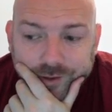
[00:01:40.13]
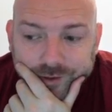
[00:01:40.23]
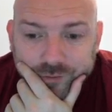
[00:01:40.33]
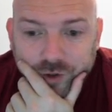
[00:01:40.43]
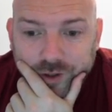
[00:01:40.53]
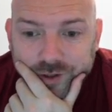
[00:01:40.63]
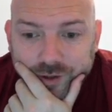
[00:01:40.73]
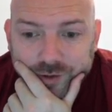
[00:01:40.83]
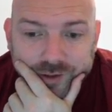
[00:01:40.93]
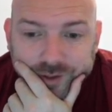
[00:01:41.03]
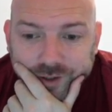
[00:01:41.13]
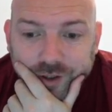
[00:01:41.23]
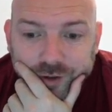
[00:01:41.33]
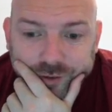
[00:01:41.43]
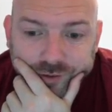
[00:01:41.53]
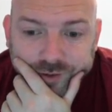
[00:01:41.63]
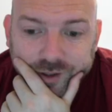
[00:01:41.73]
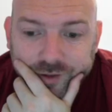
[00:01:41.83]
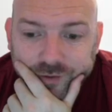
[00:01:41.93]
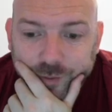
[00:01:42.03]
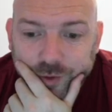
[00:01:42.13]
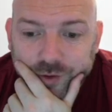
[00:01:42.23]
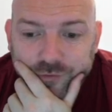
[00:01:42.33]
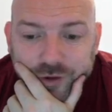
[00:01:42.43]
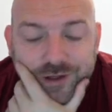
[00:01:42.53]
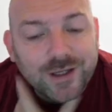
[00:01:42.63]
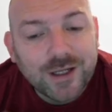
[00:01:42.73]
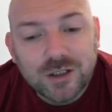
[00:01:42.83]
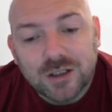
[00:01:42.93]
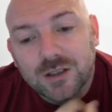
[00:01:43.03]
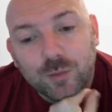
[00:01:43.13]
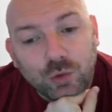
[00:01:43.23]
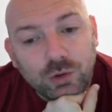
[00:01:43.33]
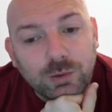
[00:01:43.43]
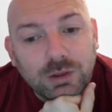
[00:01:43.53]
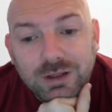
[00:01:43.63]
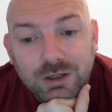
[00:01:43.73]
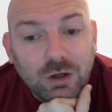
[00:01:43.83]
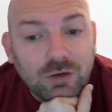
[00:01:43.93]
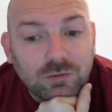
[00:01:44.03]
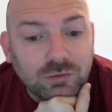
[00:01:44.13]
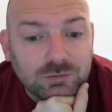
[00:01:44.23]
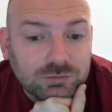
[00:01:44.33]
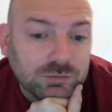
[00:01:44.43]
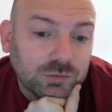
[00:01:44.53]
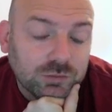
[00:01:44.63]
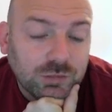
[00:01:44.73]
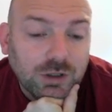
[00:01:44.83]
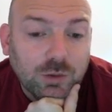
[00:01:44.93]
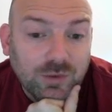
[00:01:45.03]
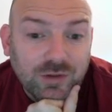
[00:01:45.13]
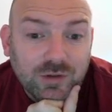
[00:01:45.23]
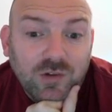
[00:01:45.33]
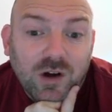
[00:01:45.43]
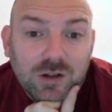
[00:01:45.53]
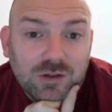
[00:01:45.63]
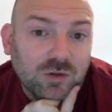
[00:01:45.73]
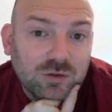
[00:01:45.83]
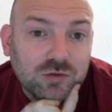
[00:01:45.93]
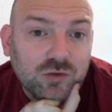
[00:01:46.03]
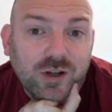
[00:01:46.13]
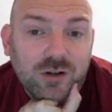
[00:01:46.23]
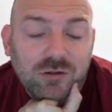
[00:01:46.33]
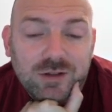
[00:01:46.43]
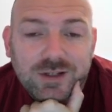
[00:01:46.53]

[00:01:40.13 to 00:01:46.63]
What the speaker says: Rhinos can go, if you're putting them right on the edge of the deployment, they're going, with an advance or straight across